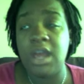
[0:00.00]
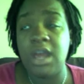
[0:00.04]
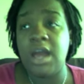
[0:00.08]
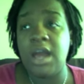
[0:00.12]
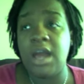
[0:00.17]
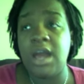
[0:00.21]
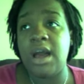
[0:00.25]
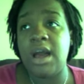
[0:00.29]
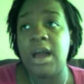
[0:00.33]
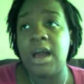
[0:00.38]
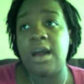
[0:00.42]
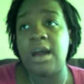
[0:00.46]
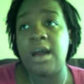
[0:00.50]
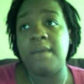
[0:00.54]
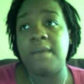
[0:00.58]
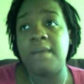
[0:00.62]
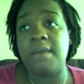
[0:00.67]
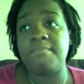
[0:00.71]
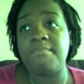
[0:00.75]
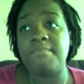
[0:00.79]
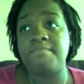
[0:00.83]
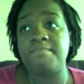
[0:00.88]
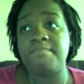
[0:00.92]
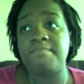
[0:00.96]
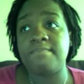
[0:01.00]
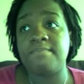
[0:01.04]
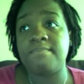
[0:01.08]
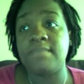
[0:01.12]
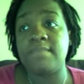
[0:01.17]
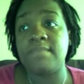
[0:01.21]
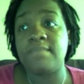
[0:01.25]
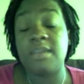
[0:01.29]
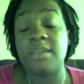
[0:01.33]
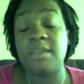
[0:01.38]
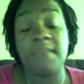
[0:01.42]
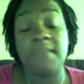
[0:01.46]
Um,
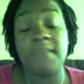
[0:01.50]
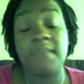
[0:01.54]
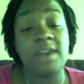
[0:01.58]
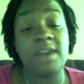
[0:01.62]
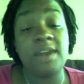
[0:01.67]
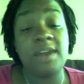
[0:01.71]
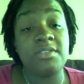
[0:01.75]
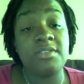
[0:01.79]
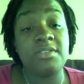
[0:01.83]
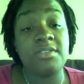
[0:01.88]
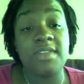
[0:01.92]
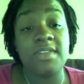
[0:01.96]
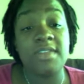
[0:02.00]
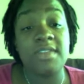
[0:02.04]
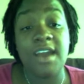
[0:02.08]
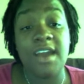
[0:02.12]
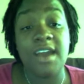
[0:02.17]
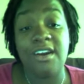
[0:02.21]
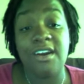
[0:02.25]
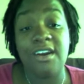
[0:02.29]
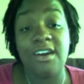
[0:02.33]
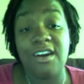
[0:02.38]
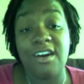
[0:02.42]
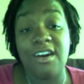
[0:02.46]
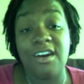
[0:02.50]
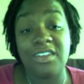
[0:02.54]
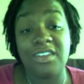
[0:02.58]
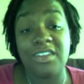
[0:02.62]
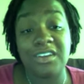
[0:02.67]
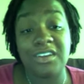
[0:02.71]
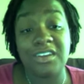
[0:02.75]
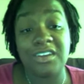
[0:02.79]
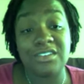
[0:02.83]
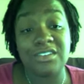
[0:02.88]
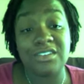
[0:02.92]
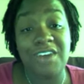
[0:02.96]
but other than that, her heart
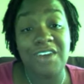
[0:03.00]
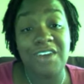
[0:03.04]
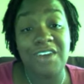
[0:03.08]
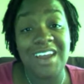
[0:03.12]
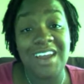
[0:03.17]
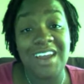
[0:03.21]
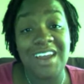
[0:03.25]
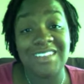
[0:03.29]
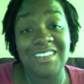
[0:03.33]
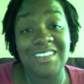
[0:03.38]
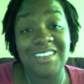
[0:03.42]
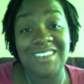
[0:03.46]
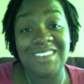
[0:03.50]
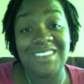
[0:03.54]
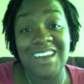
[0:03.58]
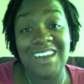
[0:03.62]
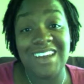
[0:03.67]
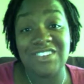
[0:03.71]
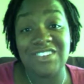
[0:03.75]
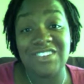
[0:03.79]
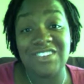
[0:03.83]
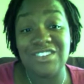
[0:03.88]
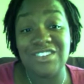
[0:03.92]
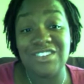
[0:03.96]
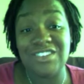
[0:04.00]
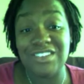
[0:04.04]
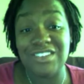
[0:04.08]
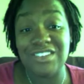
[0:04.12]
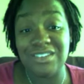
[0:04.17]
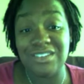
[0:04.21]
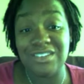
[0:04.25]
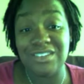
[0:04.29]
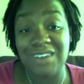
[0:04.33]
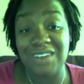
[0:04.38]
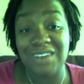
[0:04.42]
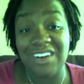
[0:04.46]
looks great and she's
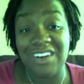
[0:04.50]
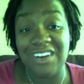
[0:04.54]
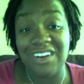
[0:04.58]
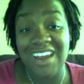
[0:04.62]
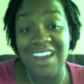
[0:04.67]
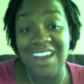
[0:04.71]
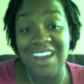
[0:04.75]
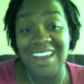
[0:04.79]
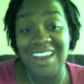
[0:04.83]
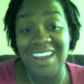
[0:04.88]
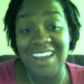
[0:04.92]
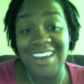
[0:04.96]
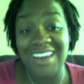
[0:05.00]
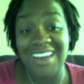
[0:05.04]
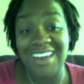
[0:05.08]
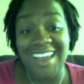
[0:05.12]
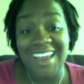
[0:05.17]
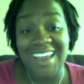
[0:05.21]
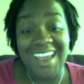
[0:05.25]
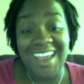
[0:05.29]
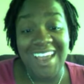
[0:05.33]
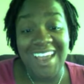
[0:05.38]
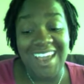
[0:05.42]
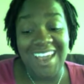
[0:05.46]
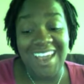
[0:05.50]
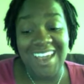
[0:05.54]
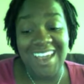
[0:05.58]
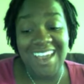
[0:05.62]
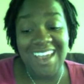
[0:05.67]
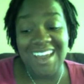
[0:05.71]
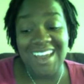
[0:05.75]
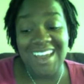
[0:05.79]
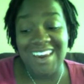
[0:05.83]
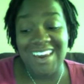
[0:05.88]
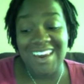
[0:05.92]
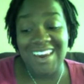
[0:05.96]
doing great.
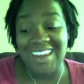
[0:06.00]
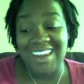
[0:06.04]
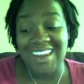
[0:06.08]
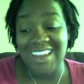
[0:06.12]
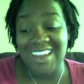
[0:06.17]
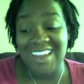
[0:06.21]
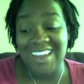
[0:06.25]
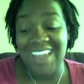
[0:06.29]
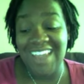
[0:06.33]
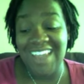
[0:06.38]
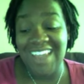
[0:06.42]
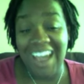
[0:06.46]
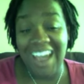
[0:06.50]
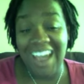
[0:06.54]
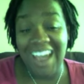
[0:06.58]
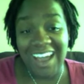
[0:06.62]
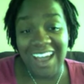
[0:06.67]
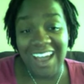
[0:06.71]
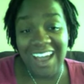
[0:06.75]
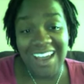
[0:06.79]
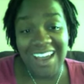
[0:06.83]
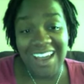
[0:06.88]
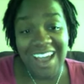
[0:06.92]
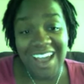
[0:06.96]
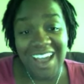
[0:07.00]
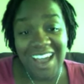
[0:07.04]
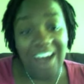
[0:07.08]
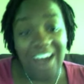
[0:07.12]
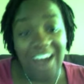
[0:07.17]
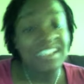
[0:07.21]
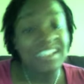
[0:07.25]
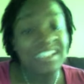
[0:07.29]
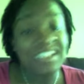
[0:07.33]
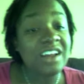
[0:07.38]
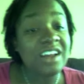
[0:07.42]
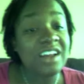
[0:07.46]
And yeah, I
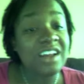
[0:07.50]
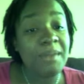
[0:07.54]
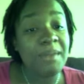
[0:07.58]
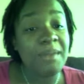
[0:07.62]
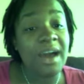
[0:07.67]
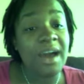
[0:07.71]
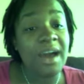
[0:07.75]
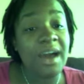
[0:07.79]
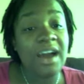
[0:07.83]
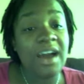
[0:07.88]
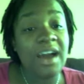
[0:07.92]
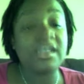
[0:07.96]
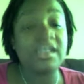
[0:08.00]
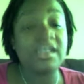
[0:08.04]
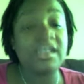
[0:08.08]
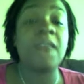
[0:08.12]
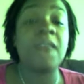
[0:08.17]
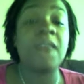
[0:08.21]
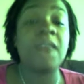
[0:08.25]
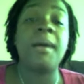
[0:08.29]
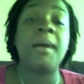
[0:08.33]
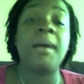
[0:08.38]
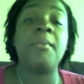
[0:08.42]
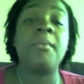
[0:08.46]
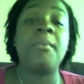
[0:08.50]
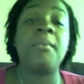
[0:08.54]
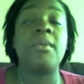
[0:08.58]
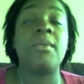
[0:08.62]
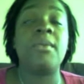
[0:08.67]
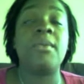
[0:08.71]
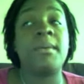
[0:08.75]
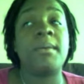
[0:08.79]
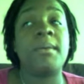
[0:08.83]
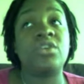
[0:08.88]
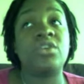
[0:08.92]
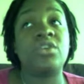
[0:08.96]
talk about more about
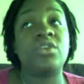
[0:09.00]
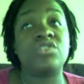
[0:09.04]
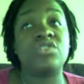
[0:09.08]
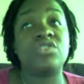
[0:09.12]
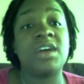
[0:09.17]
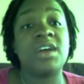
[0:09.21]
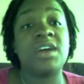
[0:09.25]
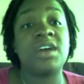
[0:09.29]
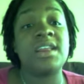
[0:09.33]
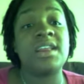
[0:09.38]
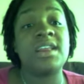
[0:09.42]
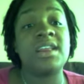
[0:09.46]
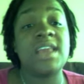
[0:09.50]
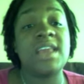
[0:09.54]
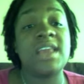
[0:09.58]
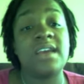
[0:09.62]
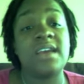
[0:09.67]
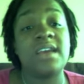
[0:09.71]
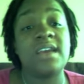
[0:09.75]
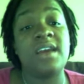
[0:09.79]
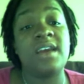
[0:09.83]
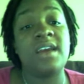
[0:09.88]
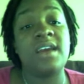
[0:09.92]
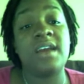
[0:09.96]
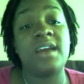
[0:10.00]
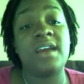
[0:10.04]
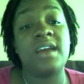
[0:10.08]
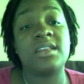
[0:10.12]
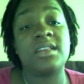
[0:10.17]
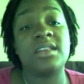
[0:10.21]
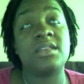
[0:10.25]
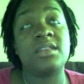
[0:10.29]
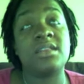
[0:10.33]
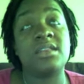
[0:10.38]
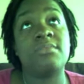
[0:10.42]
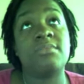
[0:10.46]
my ultrasound at the end at
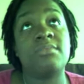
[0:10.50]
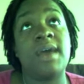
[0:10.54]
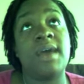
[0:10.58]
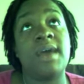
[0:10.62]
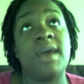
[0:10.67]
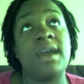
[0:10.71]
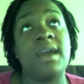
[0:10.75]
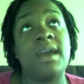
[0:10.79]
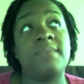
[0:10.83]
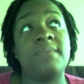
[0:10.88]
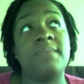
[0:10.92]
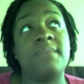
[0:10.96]
my